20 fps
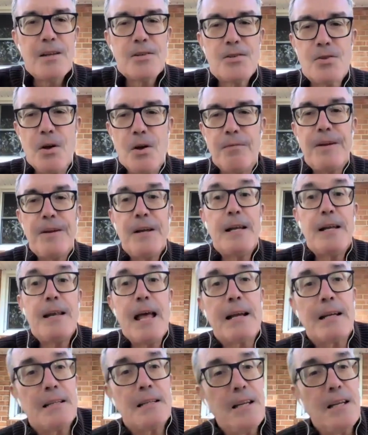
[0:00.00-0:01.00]
So via
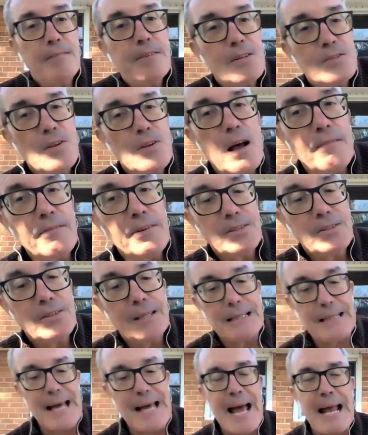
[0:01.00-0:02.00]
negativa is
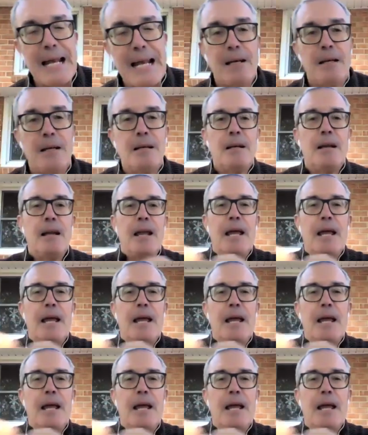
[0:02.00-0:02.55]
obviously Latin.